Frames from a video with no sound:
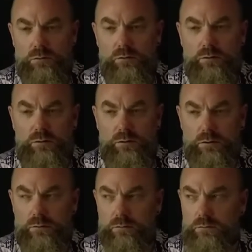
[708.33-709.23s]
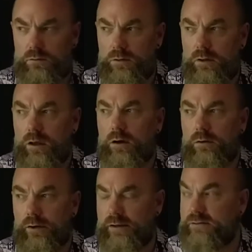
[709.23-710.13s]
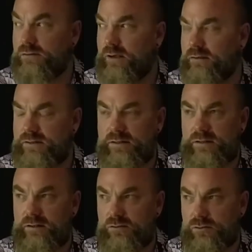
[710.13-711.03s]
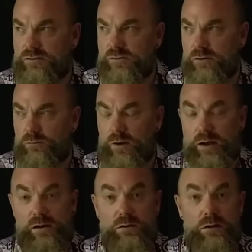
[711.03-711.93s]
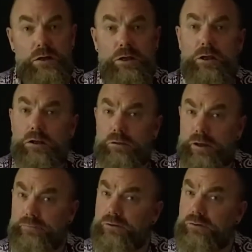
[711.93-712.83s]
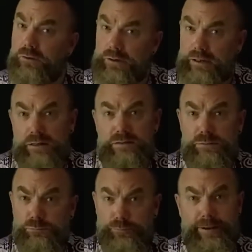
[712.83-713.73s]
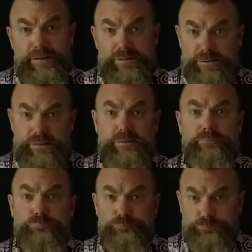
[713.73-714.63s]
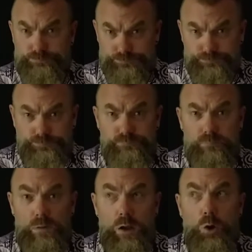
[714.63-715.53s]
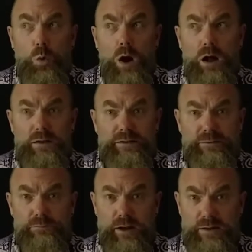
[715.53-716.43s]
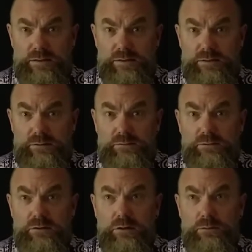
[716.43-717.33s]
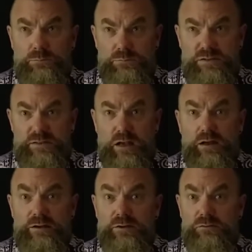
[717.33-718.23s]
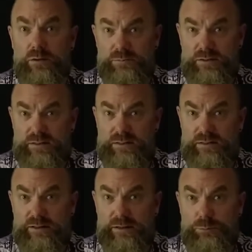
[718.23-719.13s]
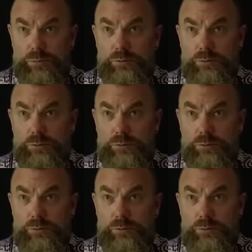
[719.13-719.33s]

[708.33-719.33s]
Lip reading: There you go. All right, so now this is in the Earth Star. Wow, a lot of you are needing some rest, quality rest, uninterrupted sleep,